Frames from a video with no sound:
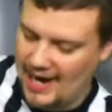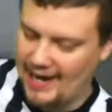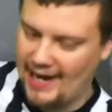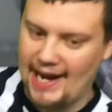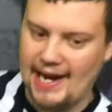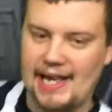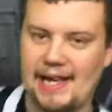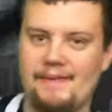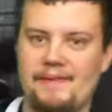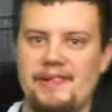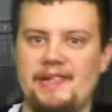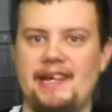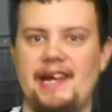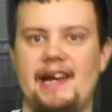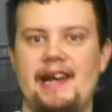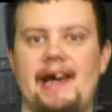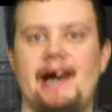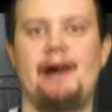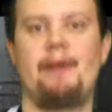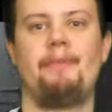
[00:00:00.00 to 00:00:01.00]
I gotta give a
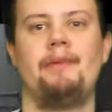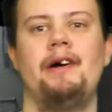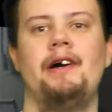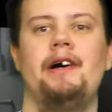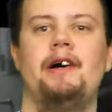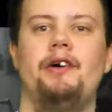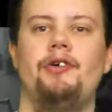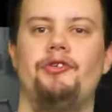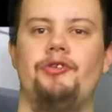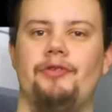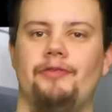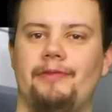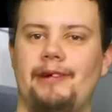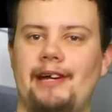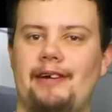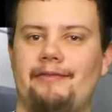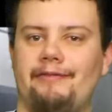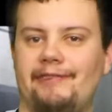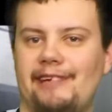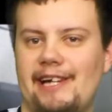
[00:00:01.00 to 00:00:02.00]
standout to
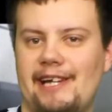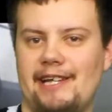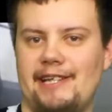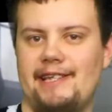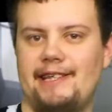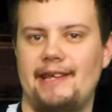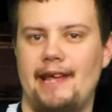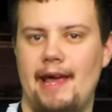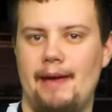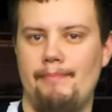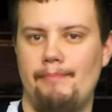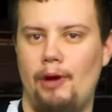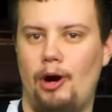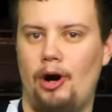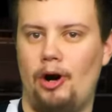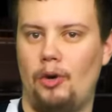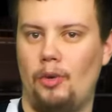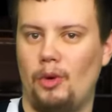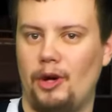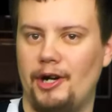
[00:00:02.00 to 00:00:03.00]
Reed Reese and
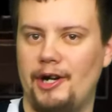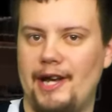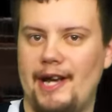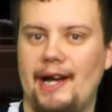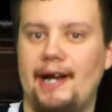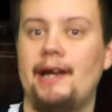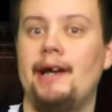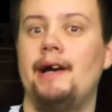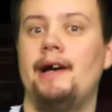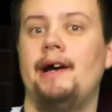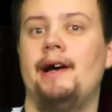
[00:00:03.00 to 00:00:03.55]
Paul Wernick.